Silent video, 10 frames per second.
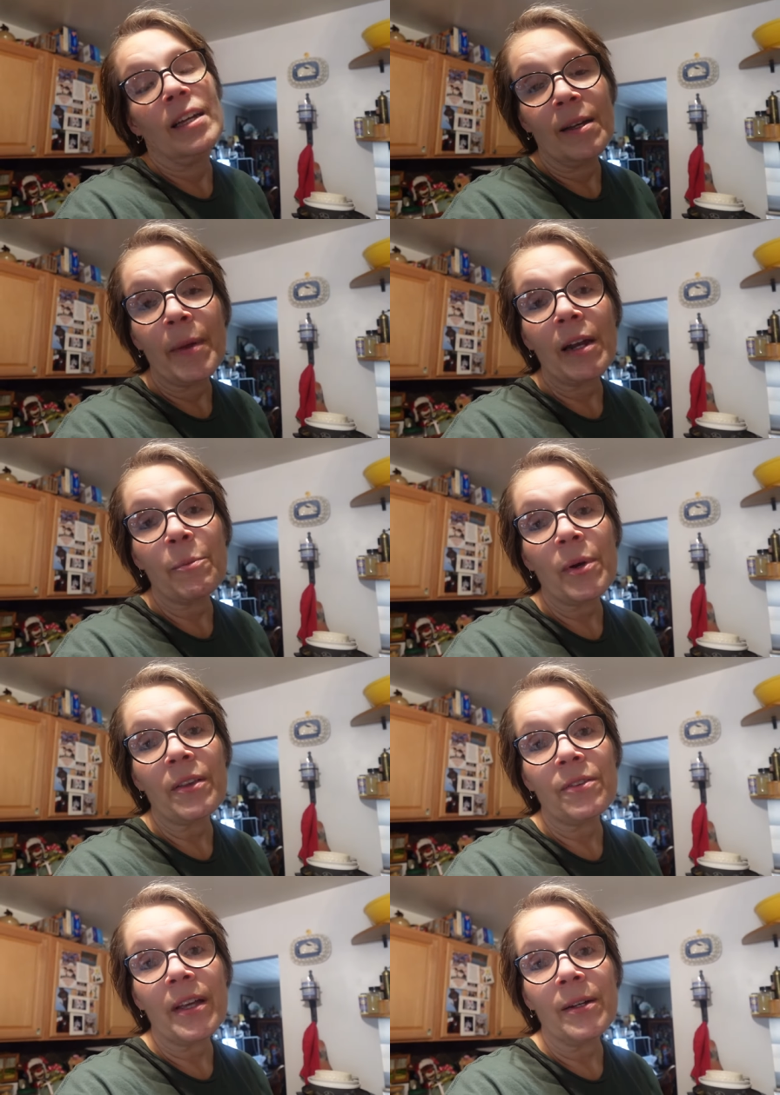I'm out of
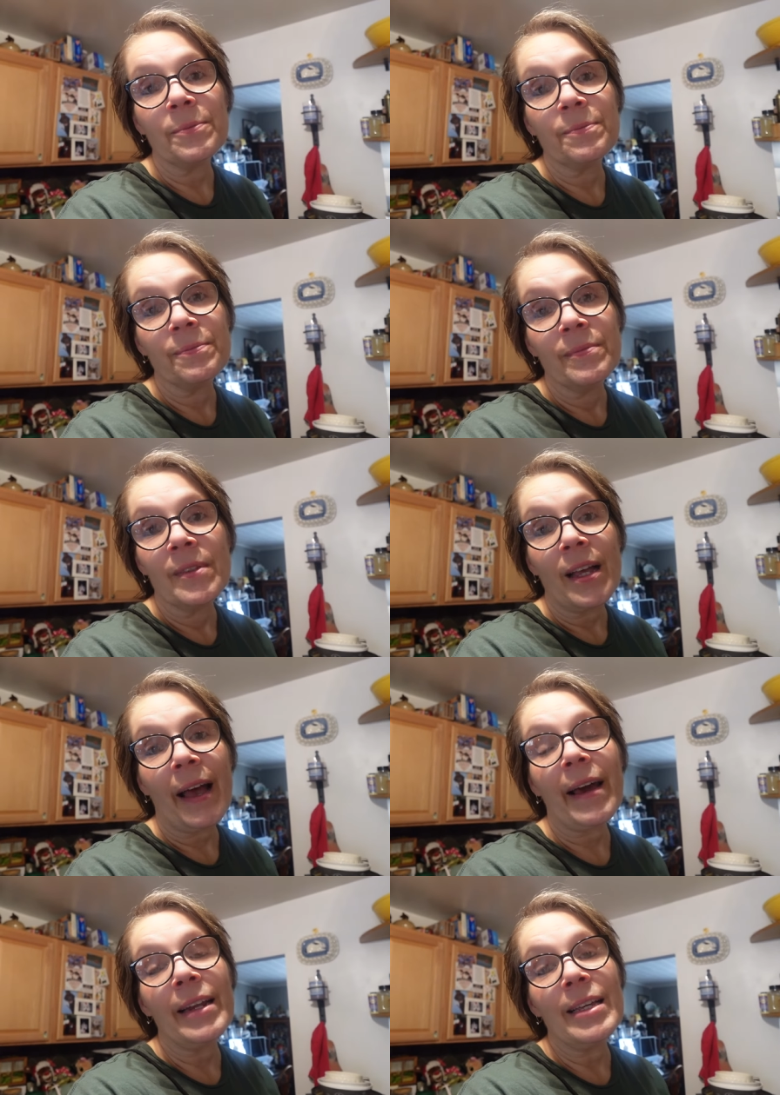breath now.
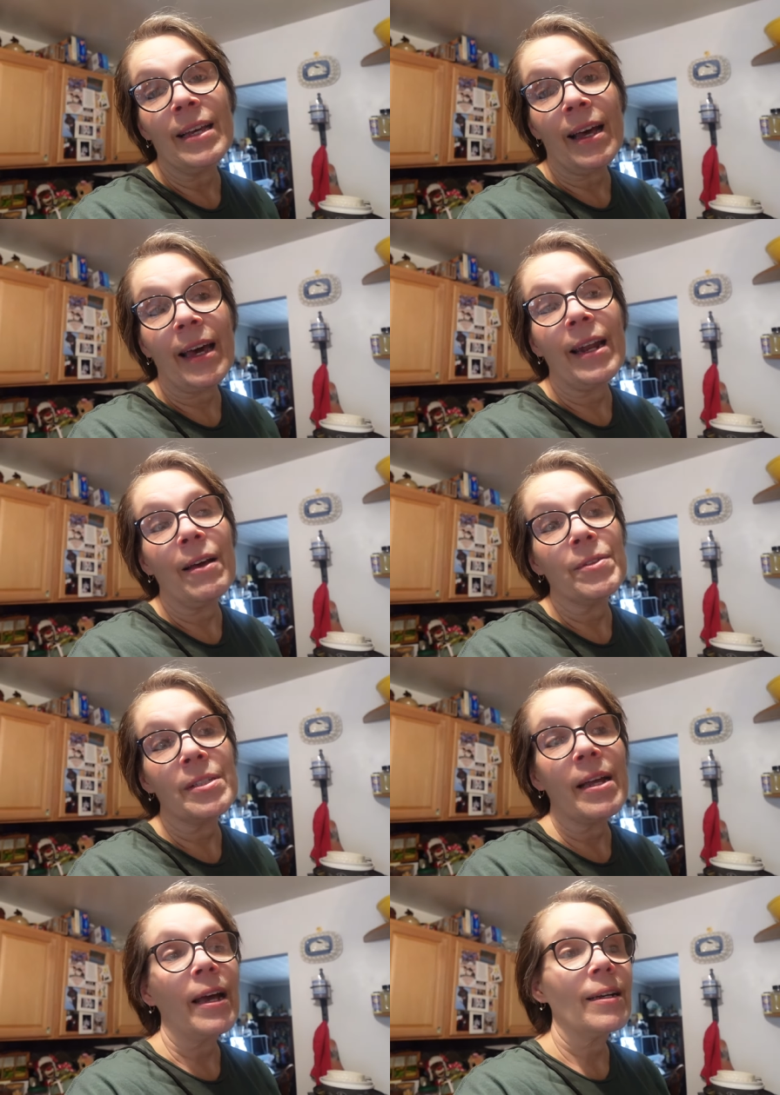I gotta eat. I gotta have a
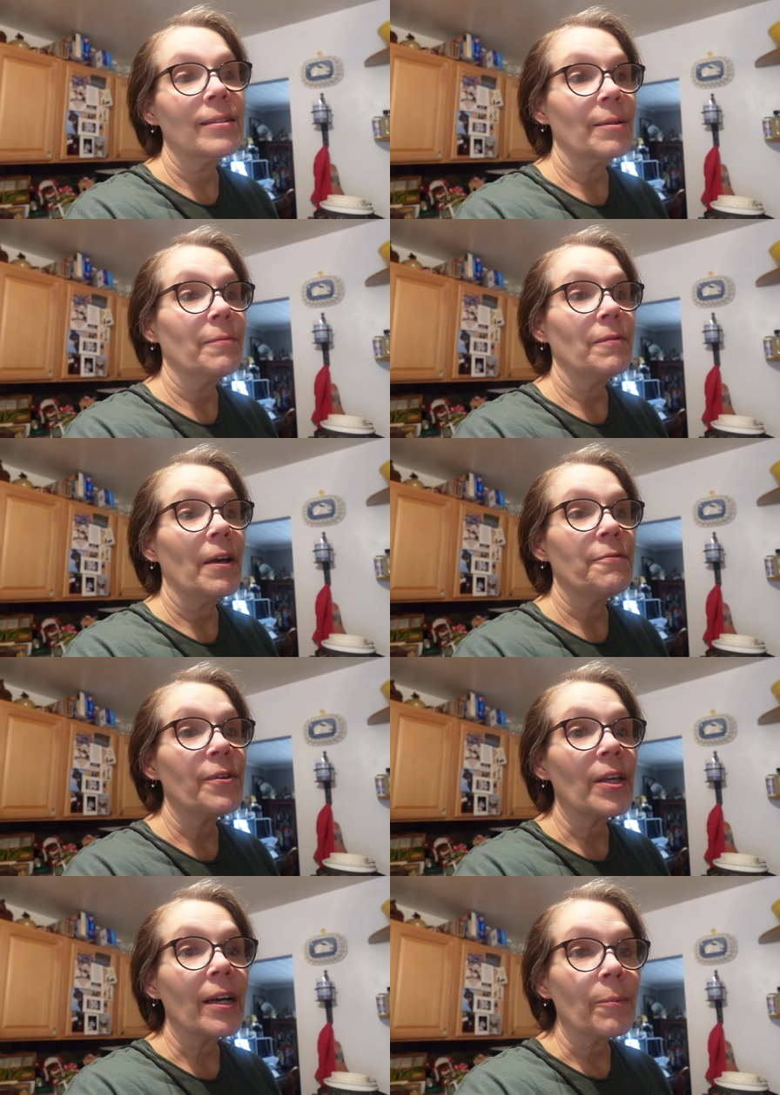snack because I
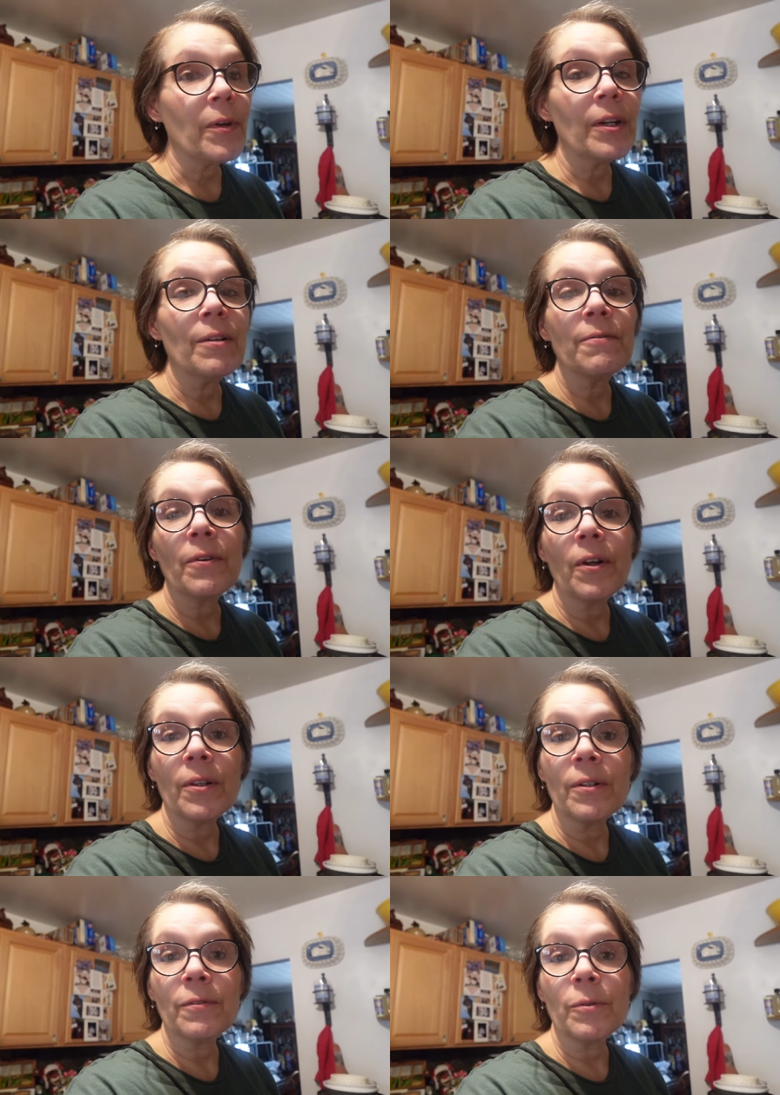feel like I'm ready to fall
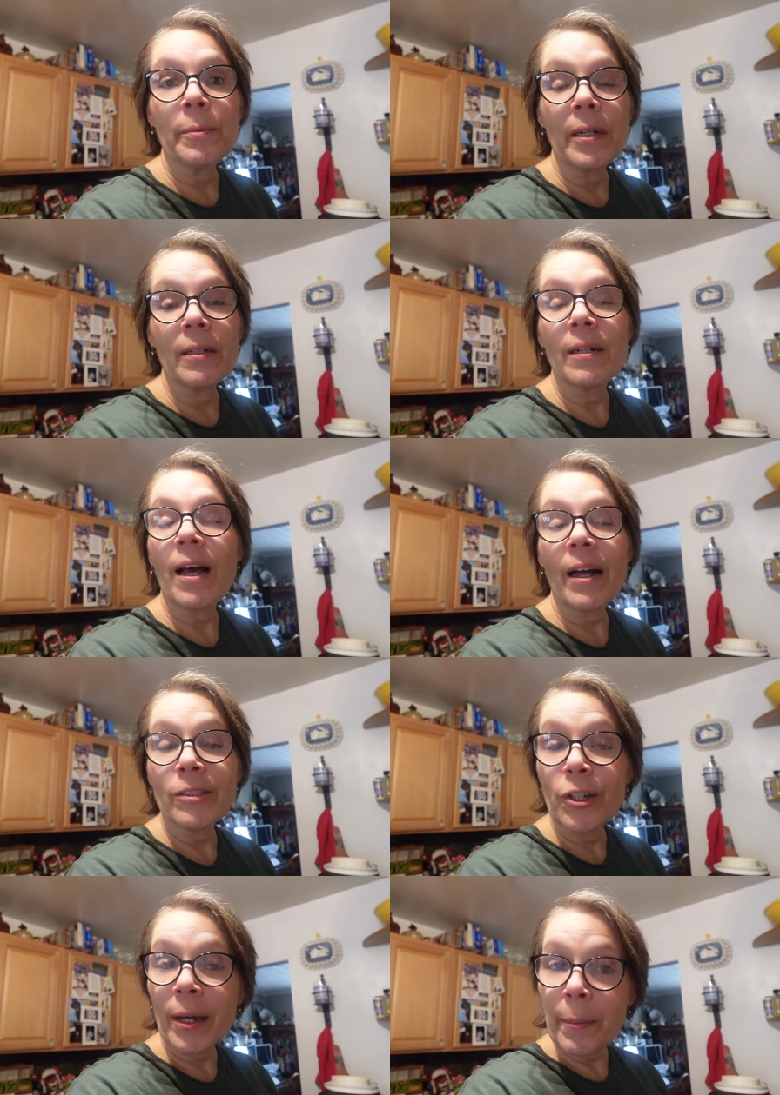over. But I'll
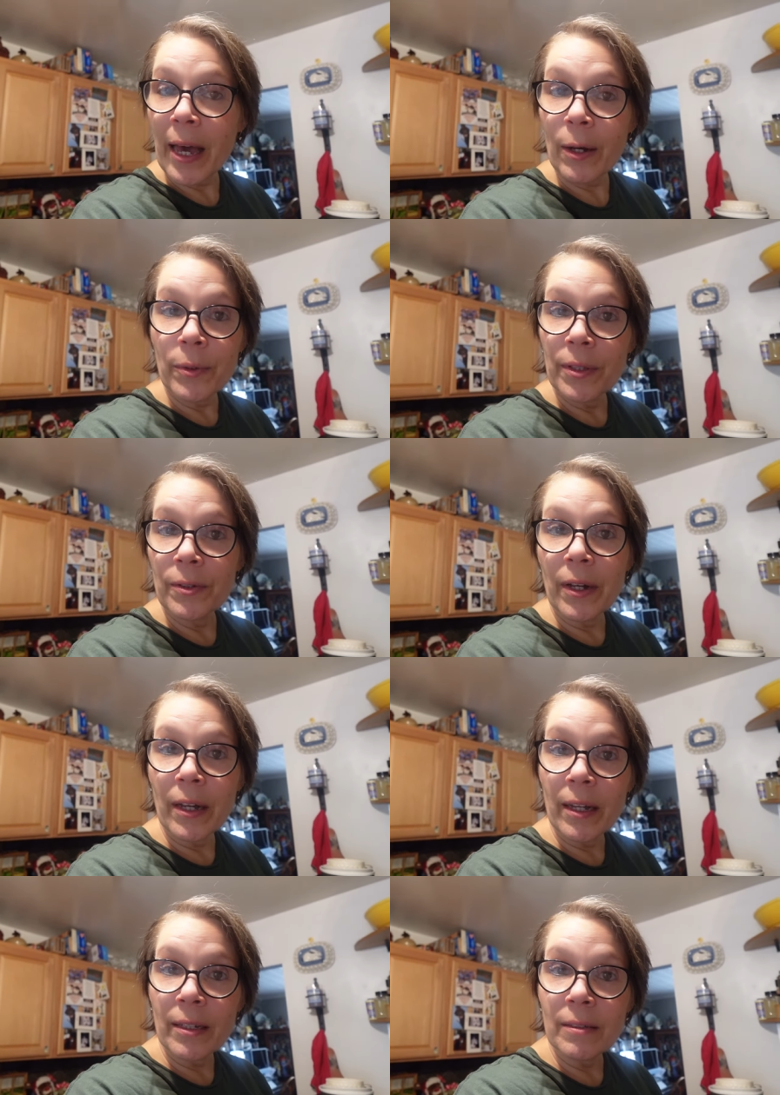check back with you
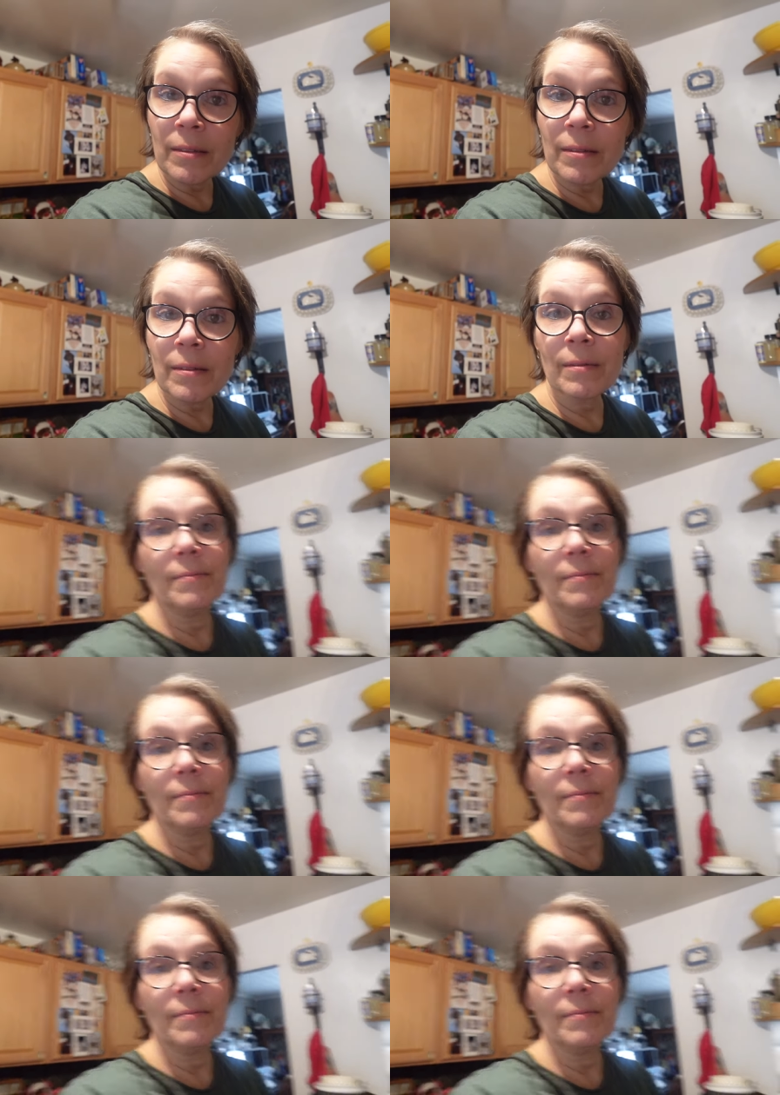guys.